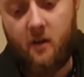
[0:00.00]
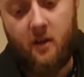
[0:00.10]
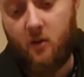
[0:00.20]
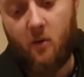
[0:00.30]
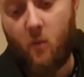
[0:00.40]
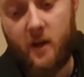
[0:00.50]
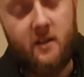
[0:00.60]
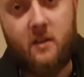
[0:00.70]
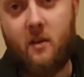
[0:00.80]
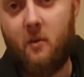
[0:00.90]
You can
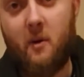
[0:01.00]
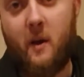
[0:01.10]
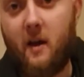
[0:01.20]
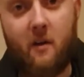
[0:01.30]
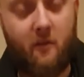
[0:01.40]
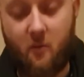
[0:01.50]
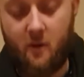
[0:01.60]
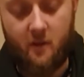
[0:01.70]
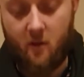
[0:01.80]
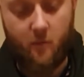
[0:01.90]
waste your Widow Anchor if you
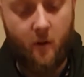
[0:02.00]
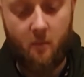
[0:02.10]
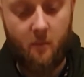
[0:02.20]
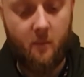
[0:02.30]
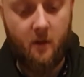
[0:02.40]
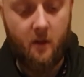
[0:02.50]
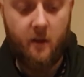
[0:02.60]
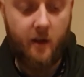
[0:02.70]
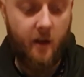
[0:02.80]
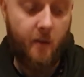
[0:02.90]
want, no problem.
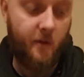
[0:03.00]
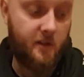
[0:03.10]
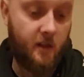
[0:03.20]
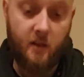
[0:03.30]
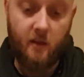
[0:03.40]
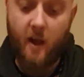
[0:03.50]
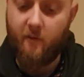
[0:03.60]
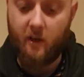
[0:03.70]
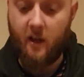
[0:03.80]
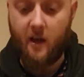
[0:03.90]
Because they
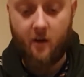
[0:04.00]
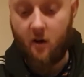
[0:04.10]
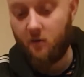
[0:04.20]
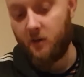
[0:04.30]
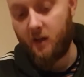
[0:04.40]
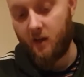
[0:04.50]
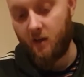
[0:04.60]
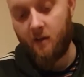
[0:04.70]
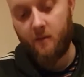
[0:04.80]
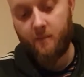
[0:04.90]
definitely cannot OTK you.
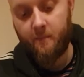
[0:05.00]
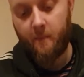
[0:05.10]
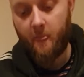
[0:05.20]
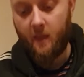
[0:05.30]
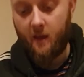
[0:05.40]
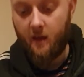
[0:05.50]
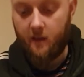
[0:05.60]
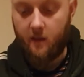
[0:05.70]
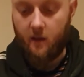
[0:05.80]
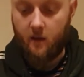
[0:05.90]
And
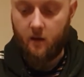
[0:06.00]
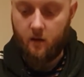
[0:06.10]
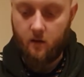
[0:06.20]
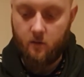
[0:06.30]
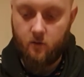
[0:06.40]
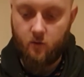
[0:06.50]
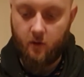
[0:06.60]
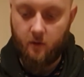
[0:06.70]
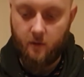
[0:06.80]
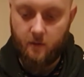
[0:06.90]
then 3
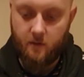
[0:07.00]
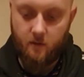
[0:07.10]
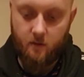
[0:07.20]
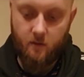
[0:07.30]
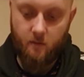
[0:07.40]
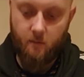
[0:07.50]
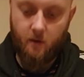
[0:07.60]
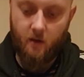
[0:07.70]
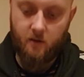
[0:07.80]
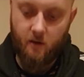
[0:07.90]
Twin Twisters
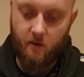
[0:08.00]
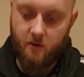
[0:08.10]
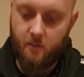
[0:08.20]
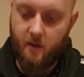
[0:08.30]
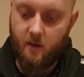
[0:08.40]
because Irish meta.